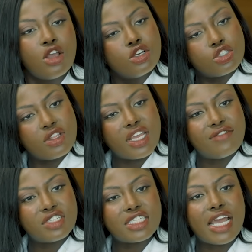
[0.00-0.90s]
yeah. So they
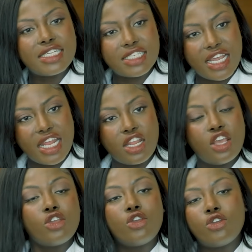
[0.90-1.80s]
have to tighten it.
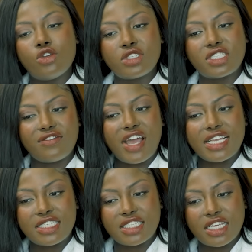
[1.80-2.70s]
Mm. You use
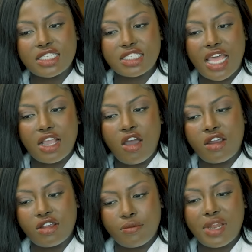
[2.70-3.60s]
devices like
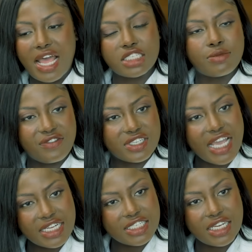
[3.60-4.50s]
argon plasma for
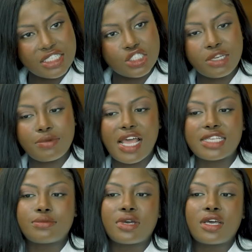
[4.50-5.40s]
tightening, J
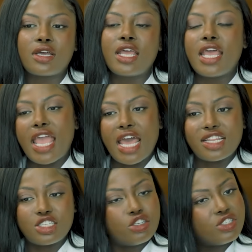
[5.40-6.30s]
plasma. Yeah. And
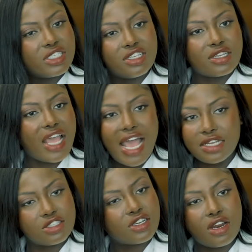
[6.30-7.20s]
the surgeon
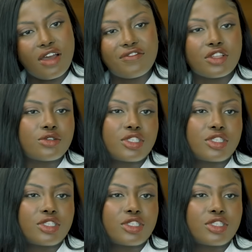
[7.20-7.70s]
has to cut off the loose